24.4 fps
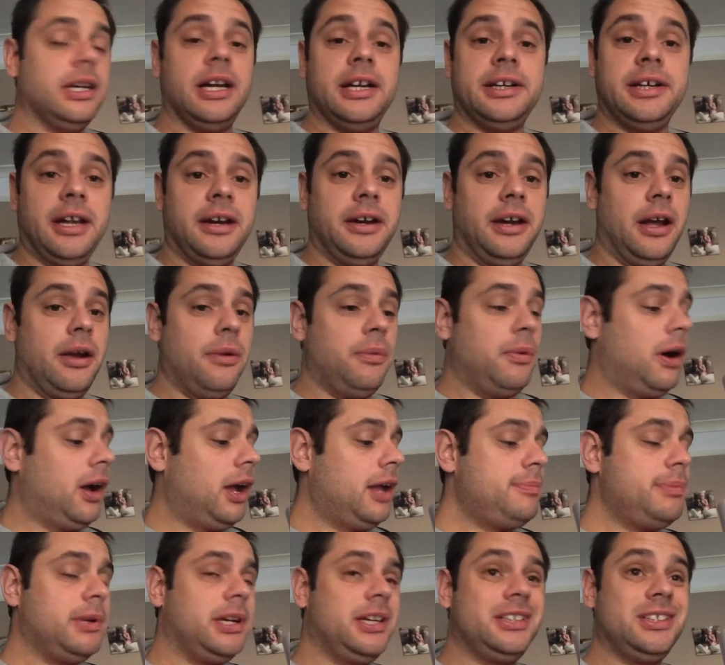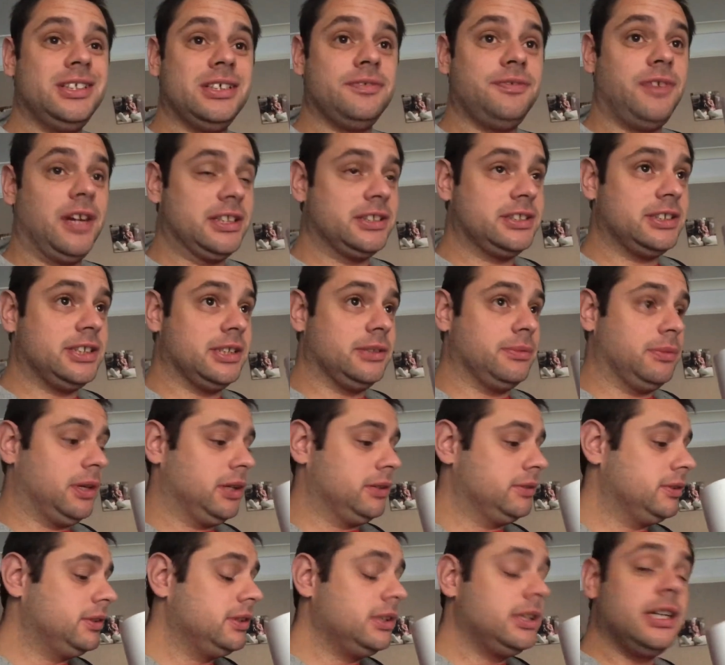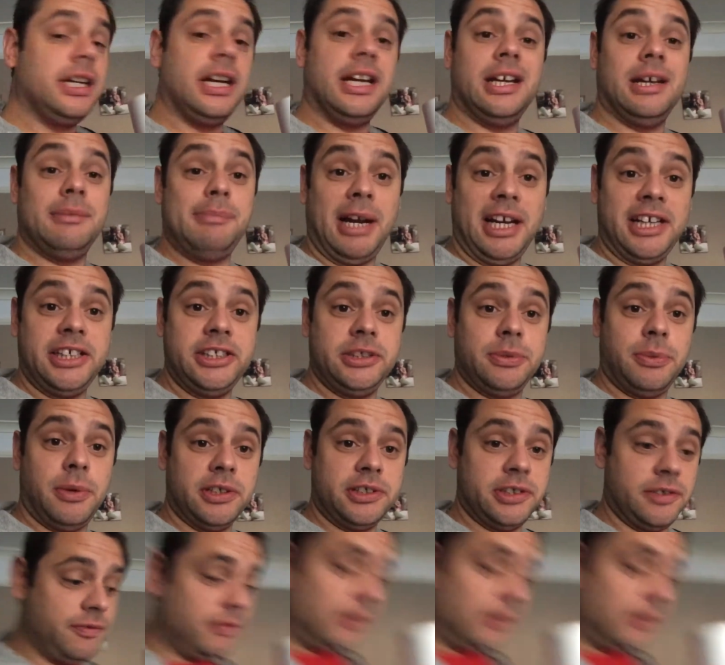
I don't know why, but I just fancied one. And I managed to watch